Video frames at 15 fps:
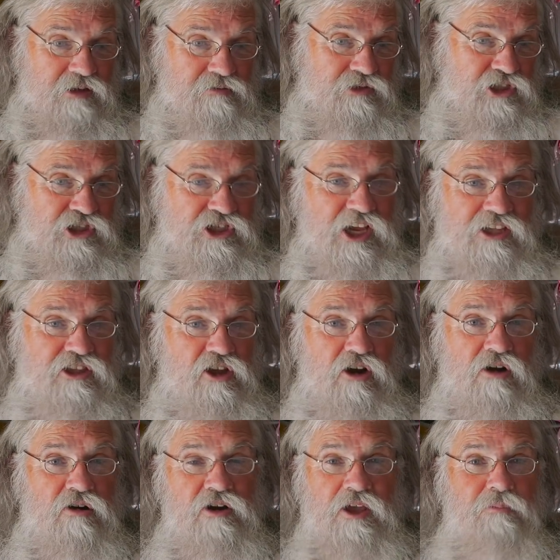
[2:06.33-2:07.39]
it just sat
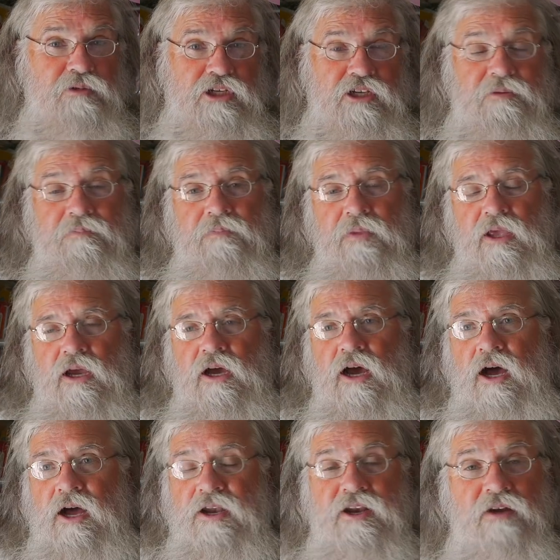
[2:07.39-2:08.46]
there empty.
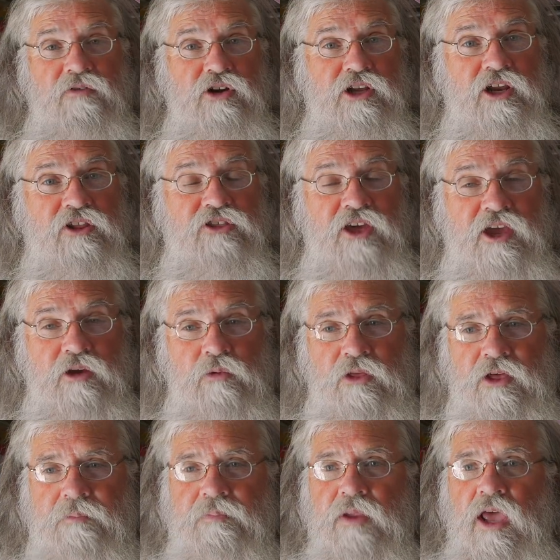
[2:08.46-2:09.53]
Never did a thing
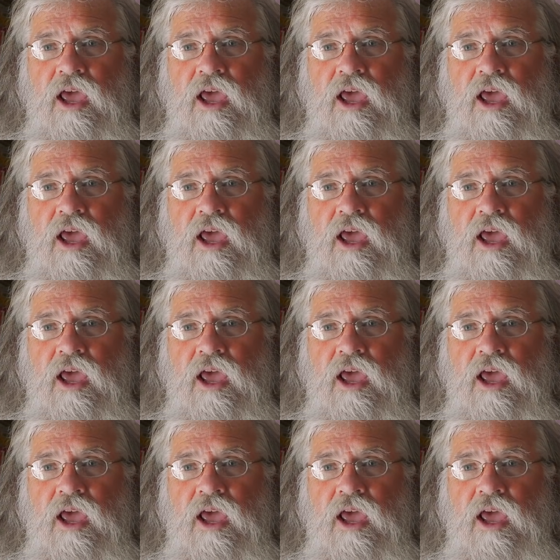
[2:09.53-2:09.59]
with it.